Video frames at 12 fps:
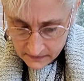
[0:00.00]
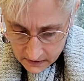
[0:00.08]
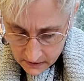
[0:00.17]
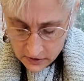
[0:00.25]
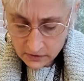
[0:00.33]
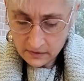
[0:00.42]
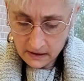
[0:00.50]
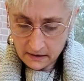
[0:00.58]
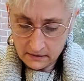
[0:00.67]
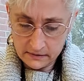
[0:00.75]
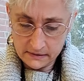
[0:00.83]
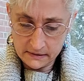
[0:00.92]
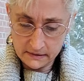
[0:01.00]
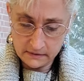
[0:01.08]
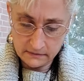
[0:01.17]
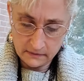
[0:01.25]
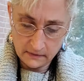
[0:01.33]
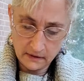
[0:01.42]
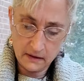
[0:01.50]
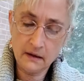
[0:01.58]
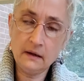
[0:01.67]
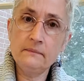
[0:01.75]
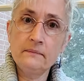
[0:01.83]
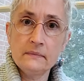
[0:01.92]
two ears,
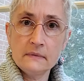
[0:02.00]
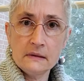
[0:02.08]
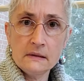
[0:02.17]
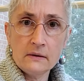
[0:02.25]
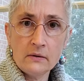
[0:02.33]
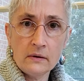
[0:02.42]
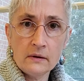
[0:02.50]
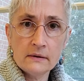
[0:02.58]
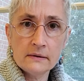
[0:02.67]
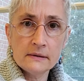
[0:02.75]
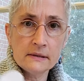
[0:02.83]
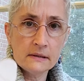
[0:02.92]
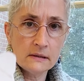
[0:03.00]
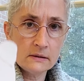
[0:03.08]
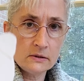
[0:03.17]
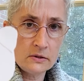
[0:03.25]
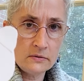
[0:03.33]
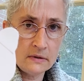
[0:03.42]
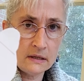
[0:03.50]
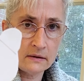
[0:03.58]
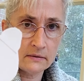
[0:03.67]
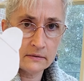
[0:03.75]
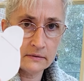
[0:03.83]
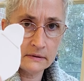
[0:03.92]
okay? So there's two
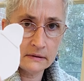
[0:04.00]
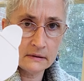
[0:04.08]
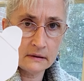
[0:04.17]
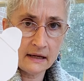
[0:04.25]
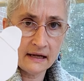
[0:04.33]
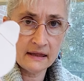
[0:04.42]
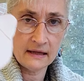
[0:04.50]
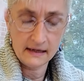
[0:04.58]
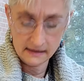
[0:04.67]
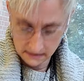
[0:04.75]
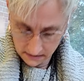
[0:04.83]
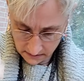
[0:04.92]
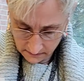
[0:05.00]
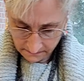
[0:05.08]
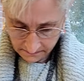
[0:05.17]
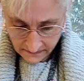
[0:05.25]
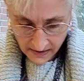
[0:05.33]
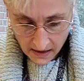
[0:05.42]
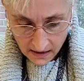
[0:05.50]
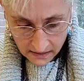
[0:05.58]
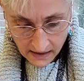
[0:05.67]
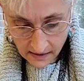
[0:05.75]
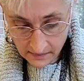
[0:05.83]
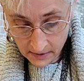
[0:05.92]
ears like that.
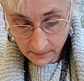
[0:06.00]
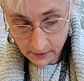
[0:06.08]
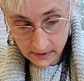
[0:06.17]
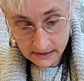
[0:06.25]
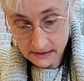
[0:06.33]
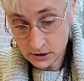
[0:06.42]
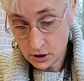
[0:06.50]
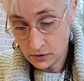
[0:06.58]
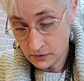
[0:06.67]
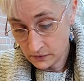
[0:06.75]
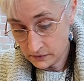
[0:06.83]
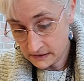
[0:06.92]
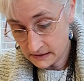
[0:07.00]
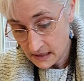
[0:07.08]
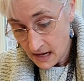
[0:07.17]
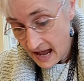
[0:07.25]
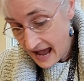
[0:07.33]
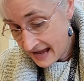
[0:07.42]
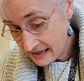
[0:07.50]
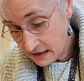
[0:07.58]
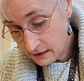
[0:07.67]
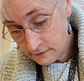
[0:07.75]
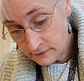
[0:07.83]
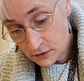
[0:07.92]
Then I'm gonna put his nose, And
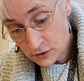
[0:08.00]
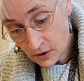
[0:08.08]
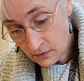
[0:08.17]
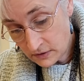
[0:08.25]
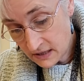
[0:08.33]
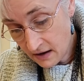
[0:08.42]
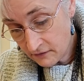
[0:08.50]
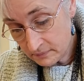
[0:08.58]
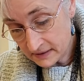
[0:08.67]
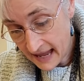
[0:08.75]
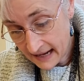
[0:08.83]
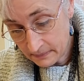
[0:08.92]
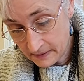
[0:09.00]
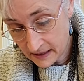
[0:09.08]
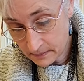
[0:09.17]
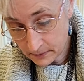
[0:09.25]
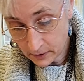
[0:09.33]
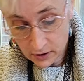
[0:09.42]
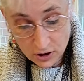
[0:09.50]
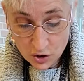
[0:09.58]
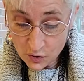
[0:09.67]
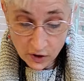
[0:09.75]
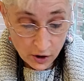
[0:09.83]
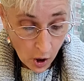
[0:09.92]
if you don't have black paper, you
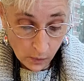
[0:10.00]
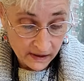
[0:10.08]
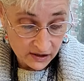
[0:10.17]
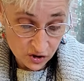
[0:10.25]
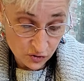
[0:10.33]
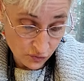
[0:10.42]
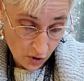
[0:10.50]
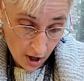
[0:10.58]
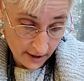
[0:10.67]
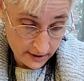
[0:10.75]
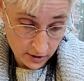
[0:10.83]
can always draw the